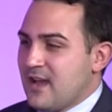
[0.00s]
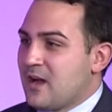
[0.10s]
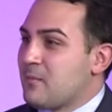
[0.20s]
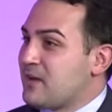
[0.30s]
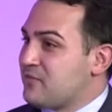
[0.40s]

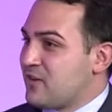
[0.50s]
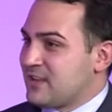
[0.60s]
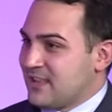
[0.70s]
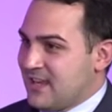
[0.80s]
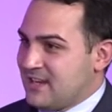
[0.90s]
How my
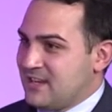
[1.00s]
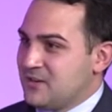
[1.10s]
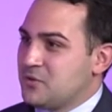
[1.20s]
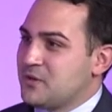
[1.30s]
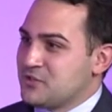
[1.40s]
friend Lenny,
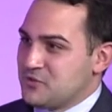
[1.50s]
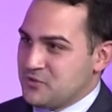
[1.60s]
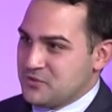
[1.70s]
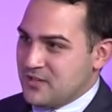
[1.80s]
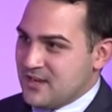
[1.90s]
who
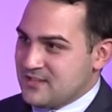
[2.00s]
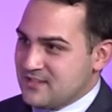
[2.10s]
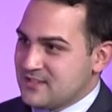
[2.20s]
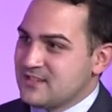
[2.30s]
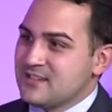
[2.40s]
introduced
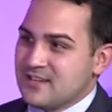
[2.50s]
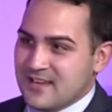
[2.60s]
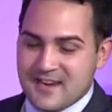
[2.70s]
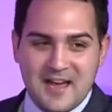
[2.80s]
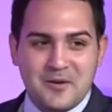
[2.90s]
us,
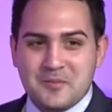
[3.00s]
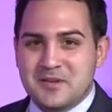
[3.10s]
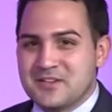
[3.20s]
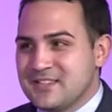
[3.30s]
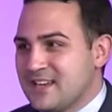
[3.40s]
how I'm
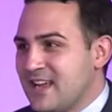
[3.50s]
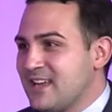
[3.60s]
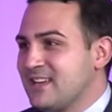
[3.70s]
here today.